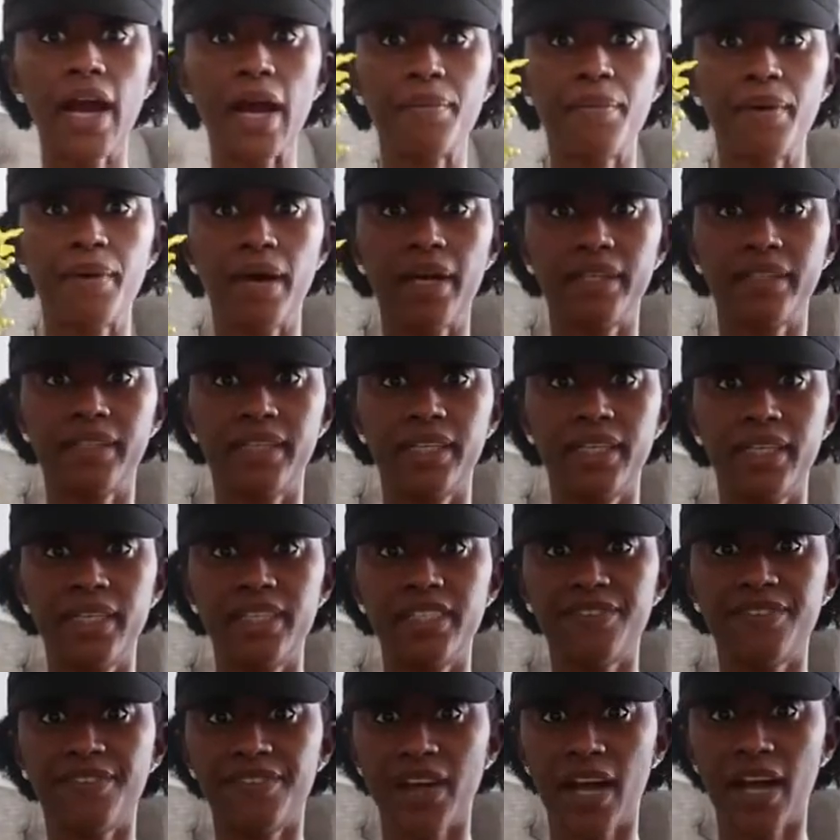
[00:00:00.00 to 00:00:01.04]
I bought
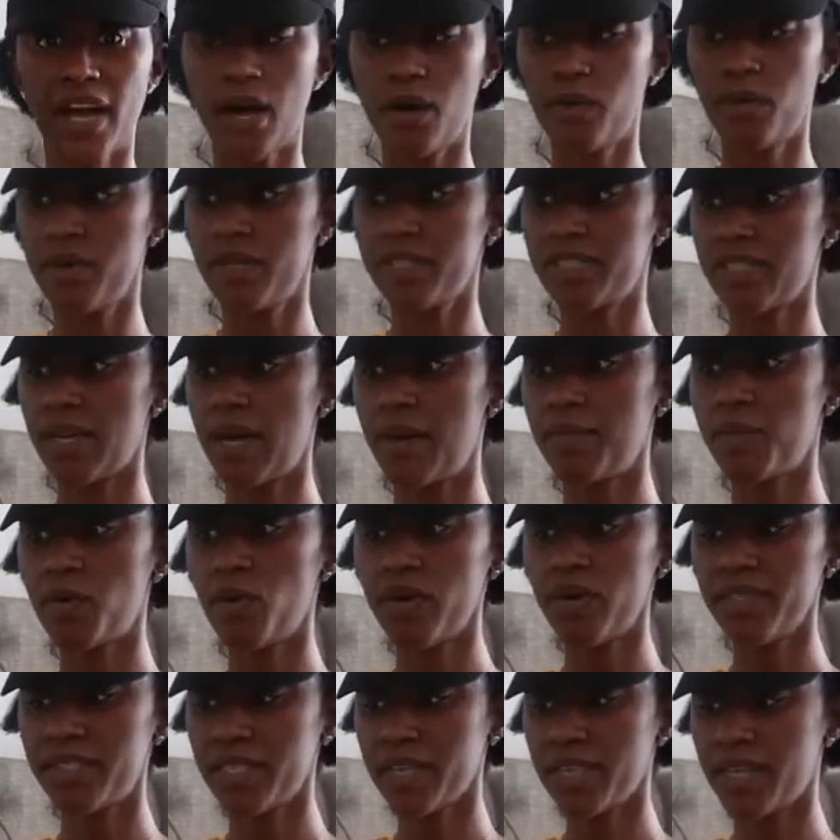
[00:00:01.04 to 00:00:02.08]
these flowers I'm
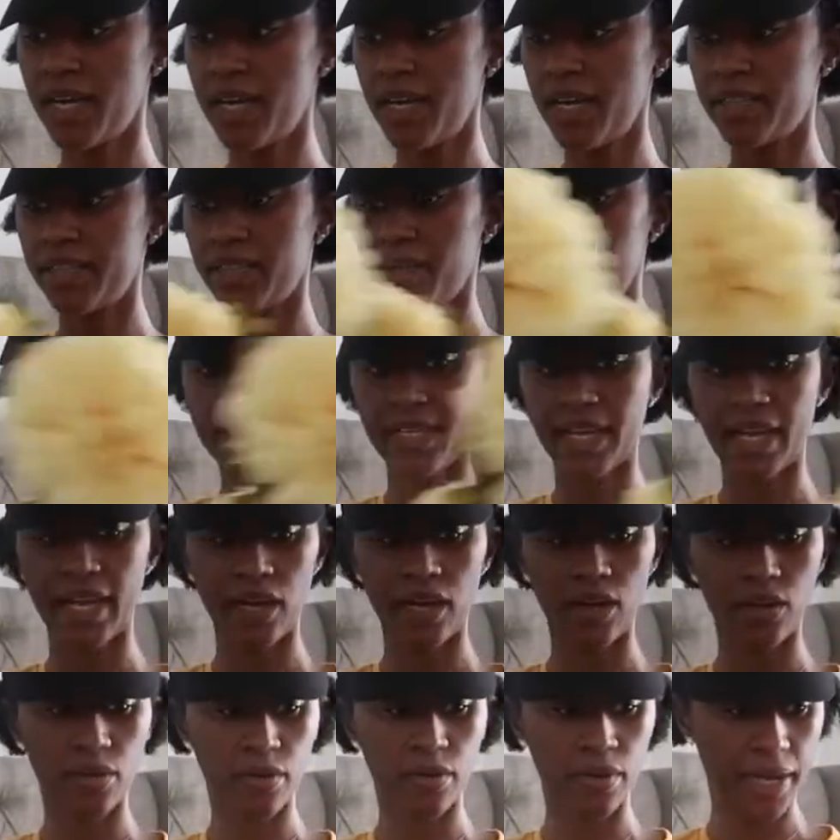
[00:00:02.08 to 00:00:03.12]
going to cut them
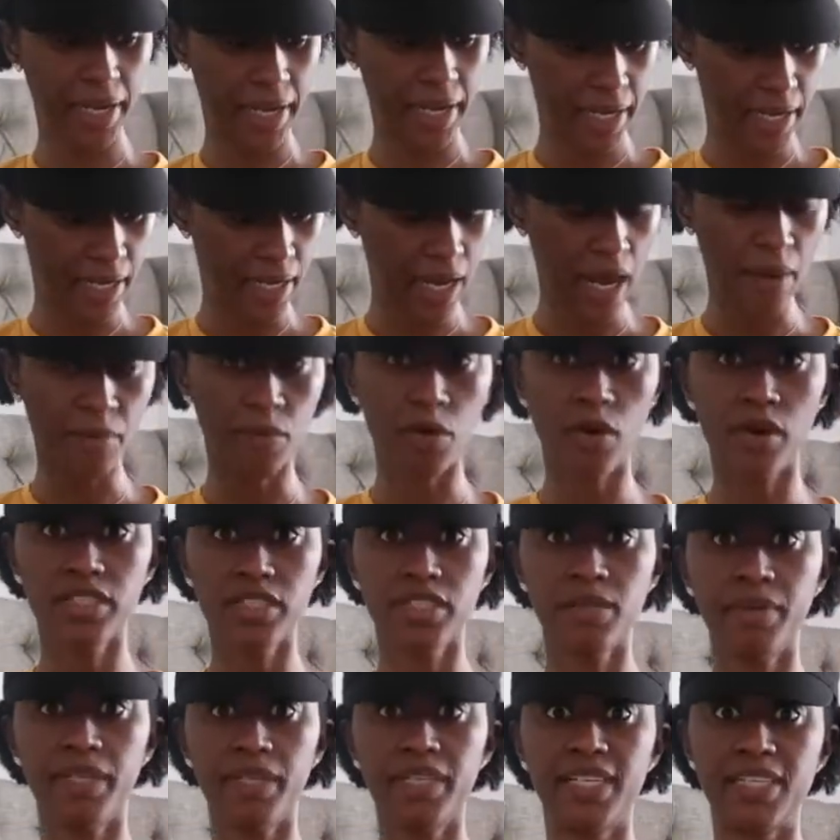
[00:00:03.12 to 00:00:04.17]
down and I'm going
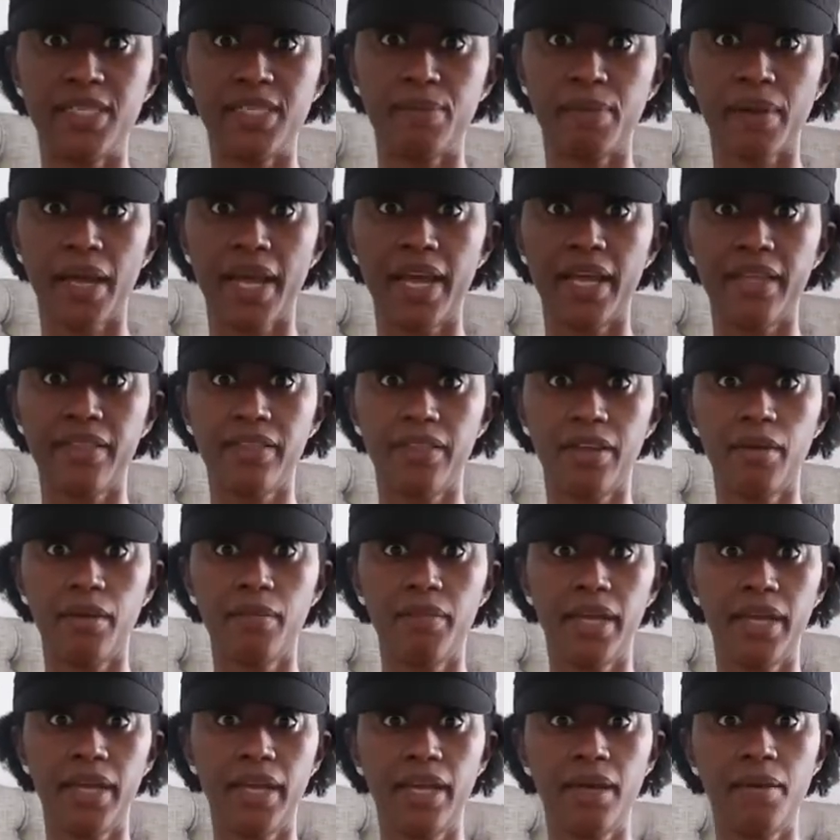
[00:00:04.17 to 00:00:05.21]
to be displaying
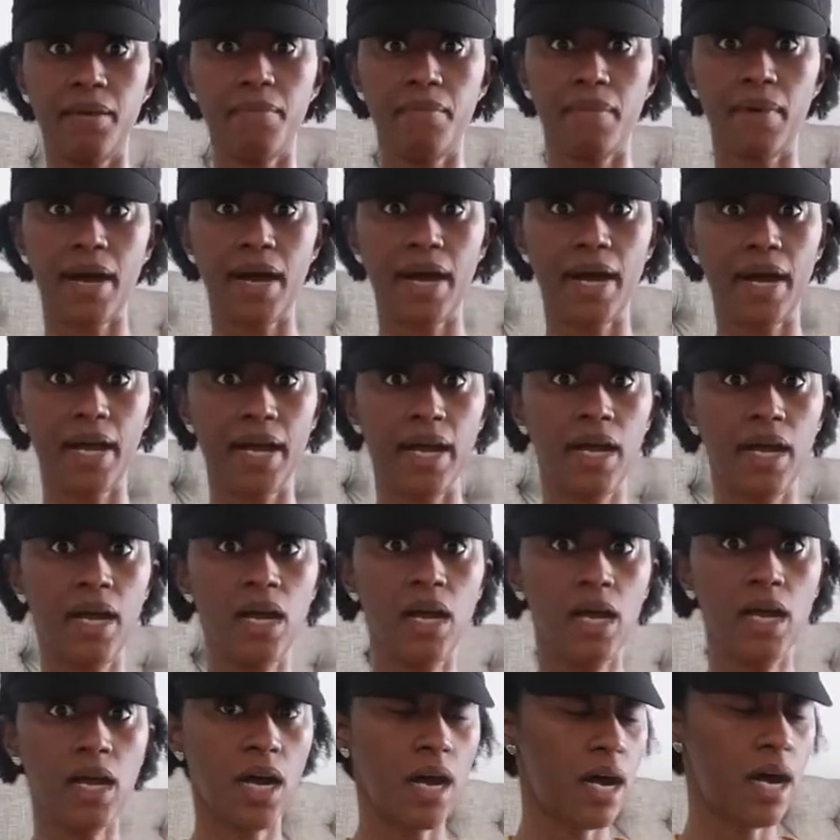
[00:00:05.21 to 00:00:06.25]
them in my
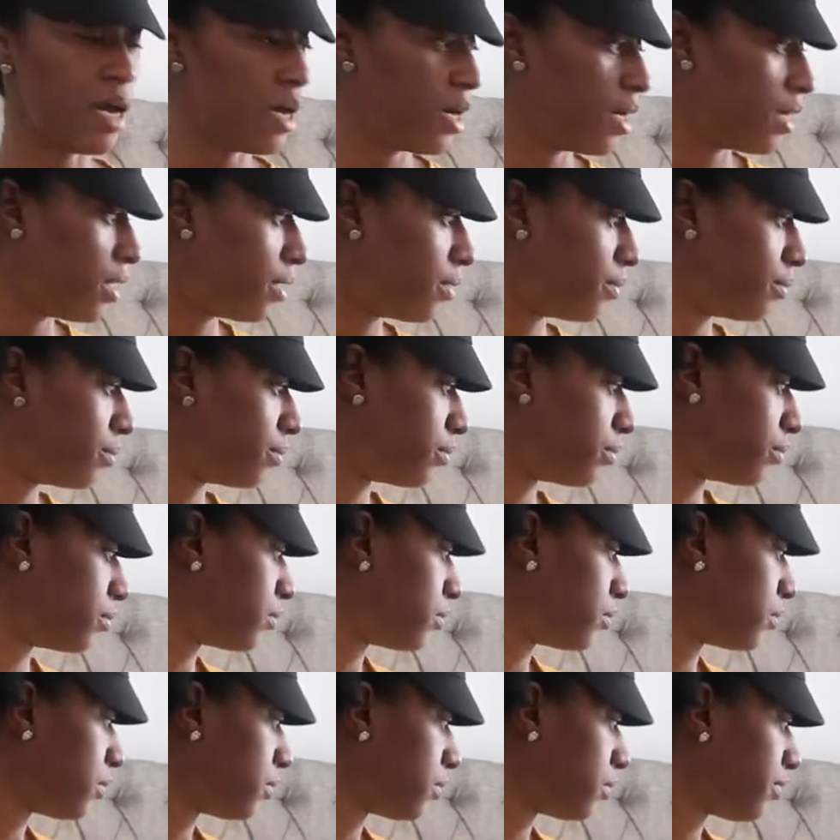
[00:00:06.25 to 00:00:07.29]
um,
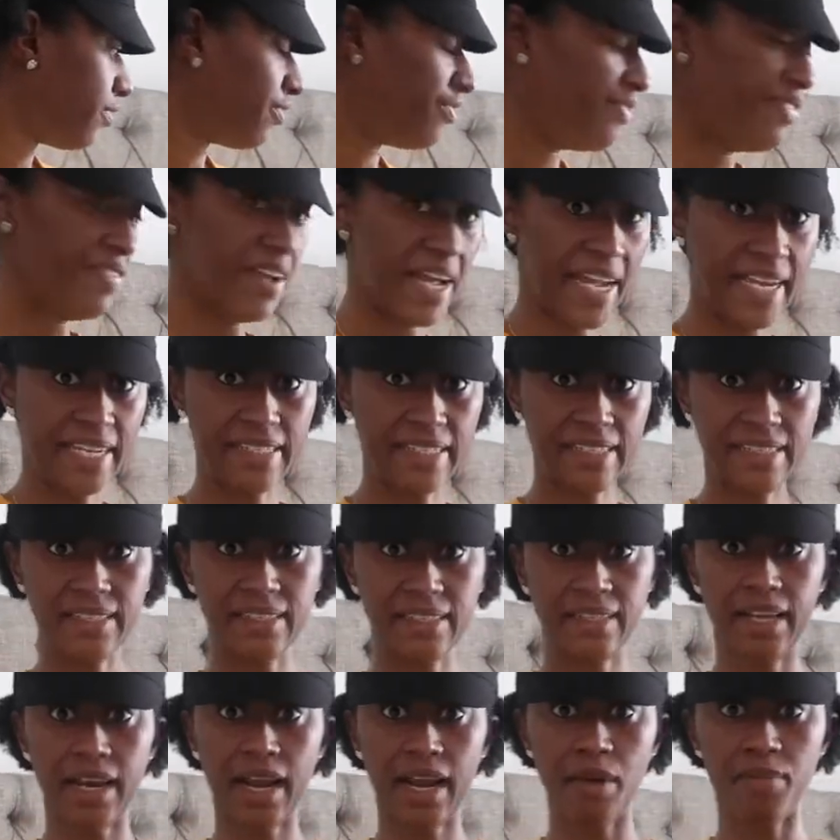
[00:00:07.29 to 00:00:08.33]
vase
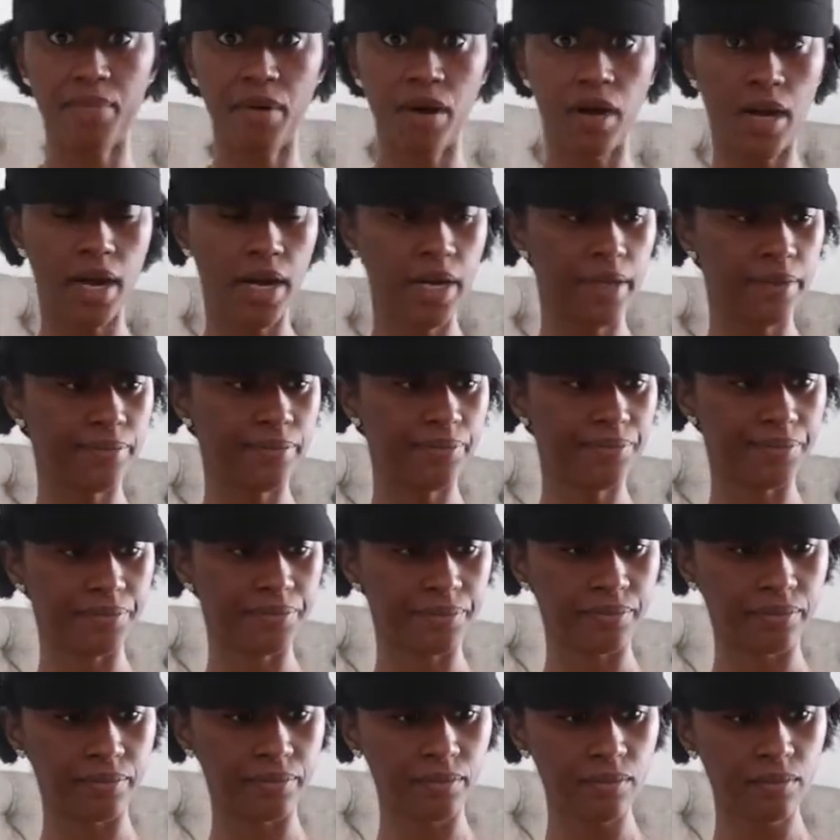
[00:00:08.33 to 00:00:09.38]
that I bought
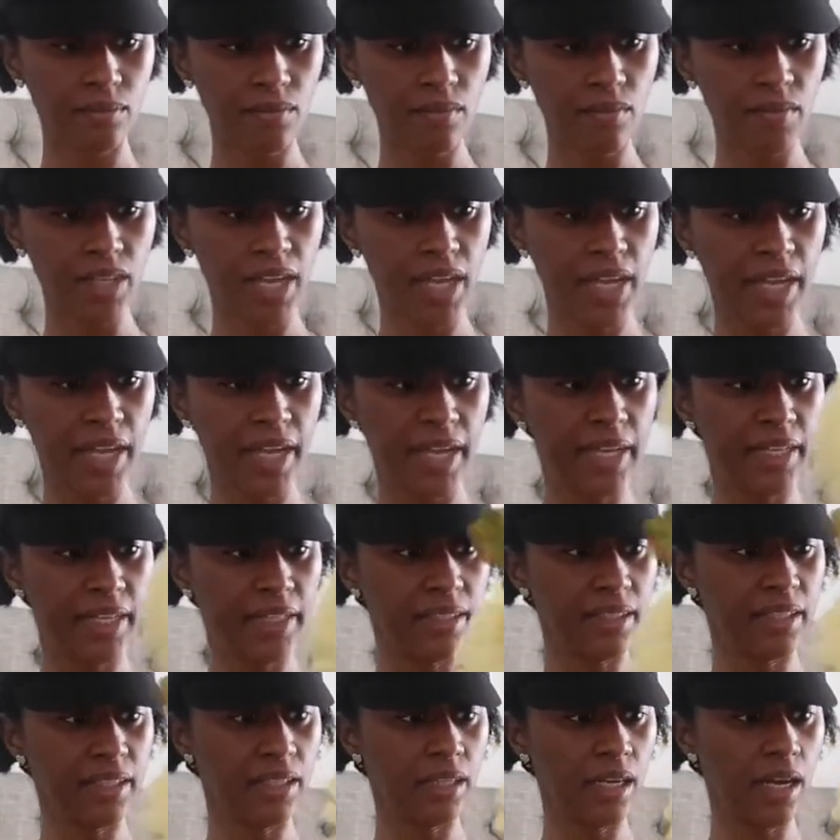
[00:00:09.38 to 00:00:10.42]

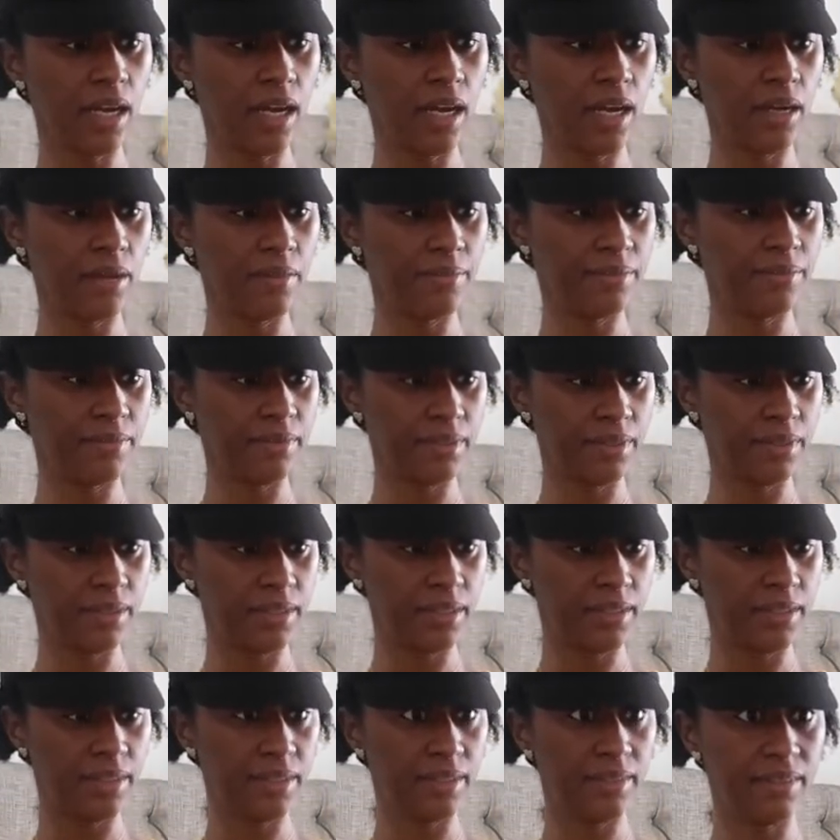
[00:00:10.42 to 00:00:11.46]
and um,
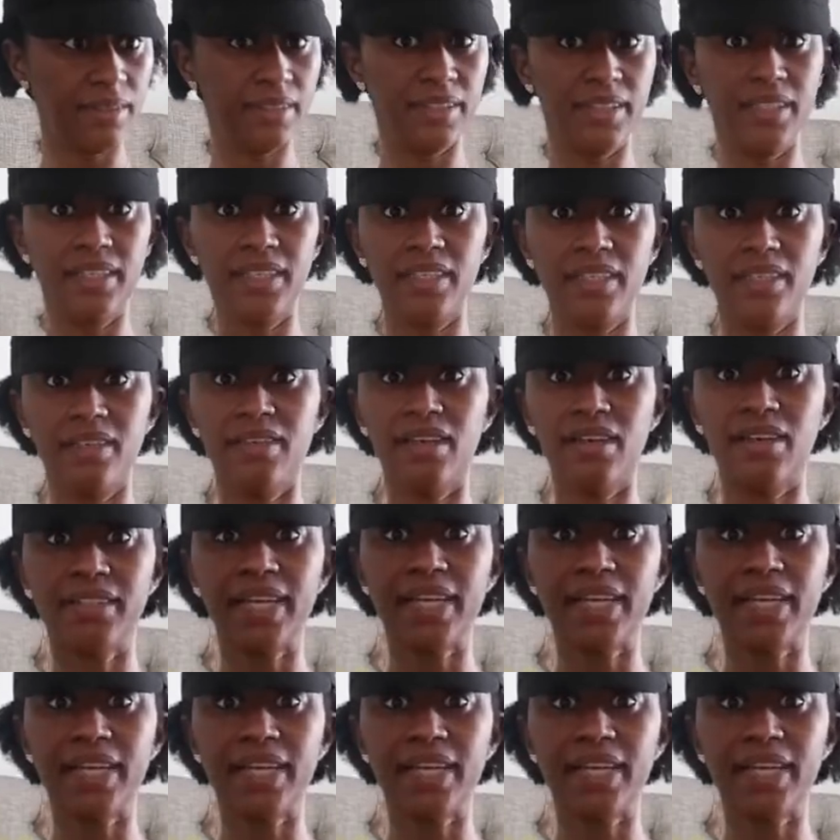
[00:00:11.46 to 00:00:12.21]
you know